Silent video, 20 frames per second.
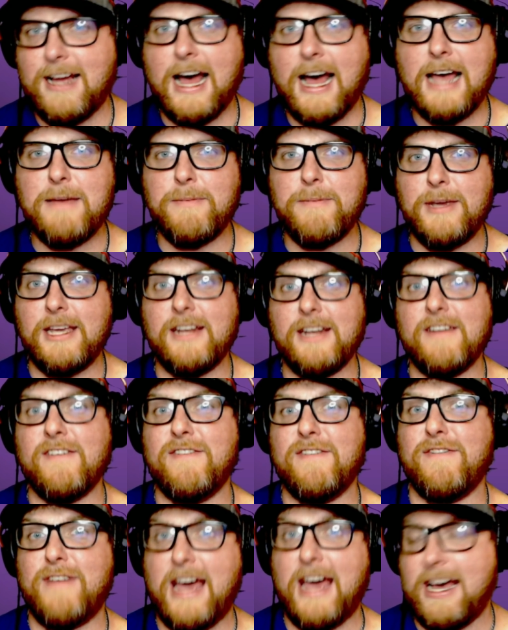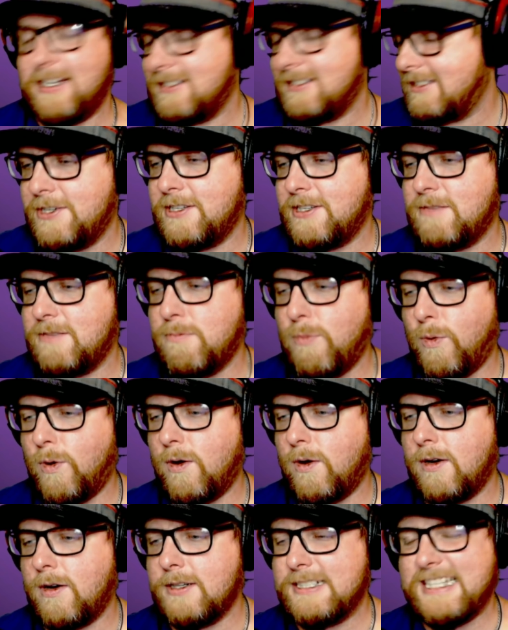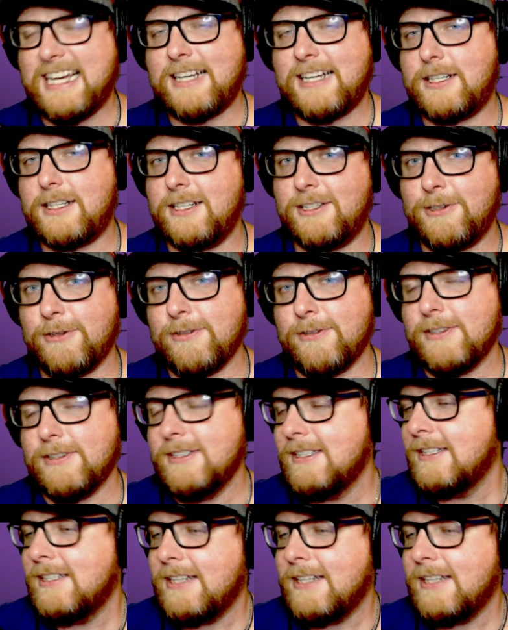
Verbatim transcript: I mean fast. It's more technical.